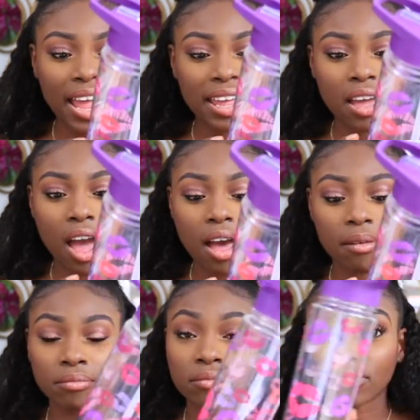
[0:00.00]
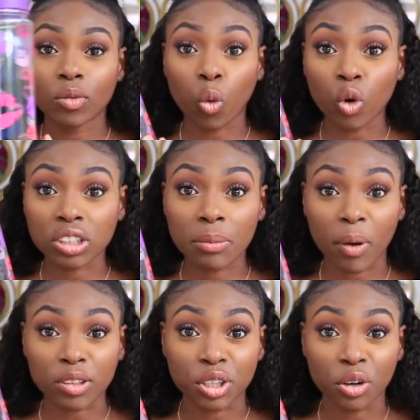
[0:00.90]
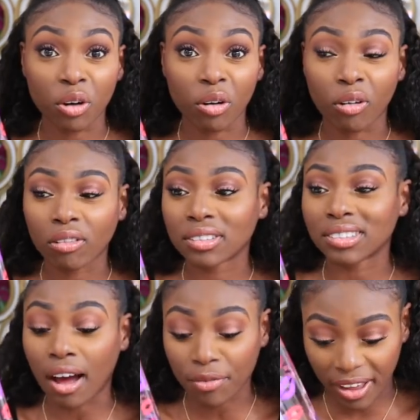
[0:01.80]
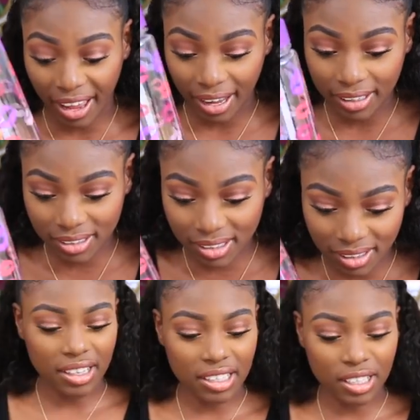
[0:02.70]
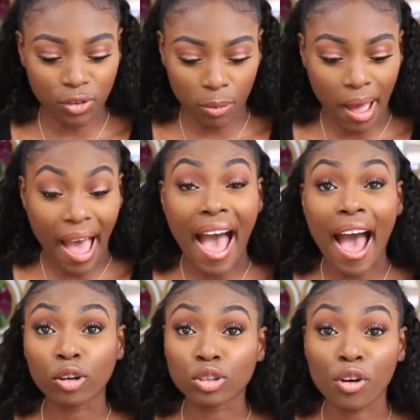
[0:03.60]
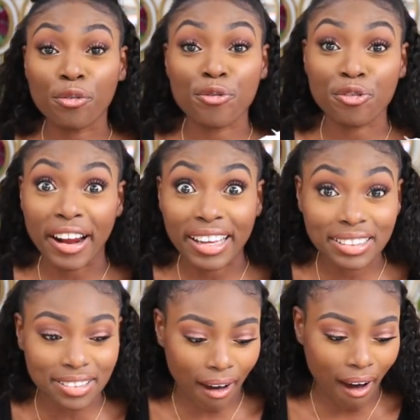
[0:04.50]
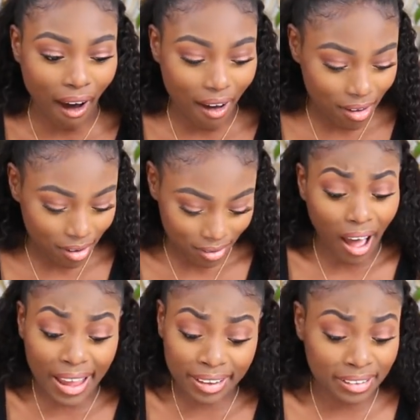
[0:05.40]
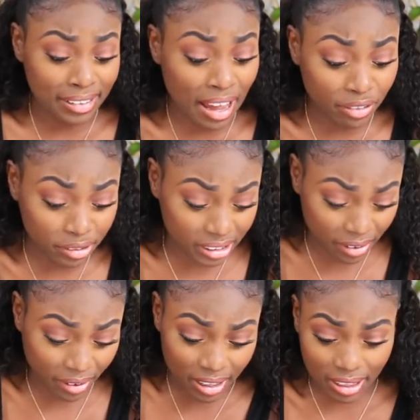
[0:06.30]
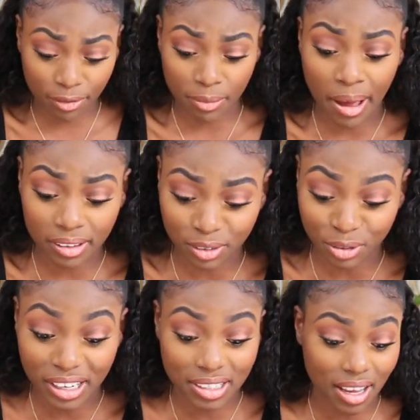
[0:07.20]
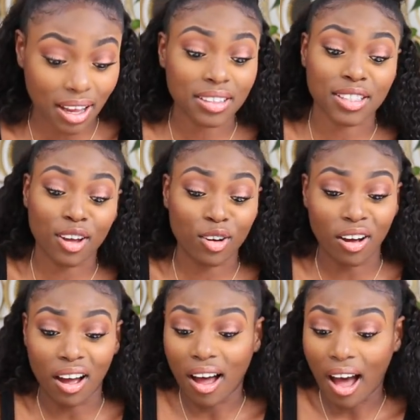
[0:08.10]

a water bottle. Love it. This is from House of Fraser. I never receive anything from House of Fraser, so